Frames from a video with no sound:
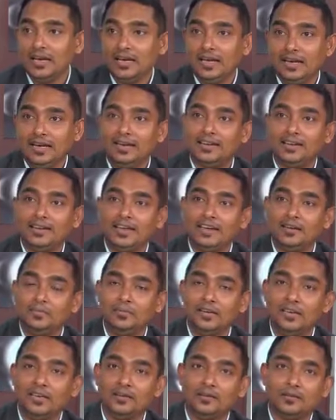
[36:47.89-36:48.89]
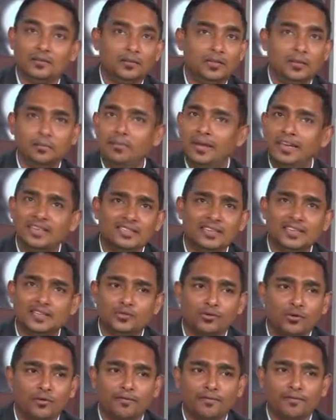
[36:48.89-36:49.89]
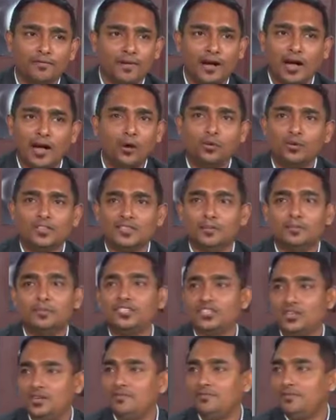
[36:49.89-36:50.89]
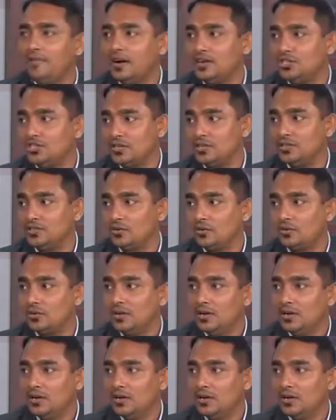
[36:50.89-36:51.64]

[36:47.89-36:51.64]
It can be the basics of how does a machine functions or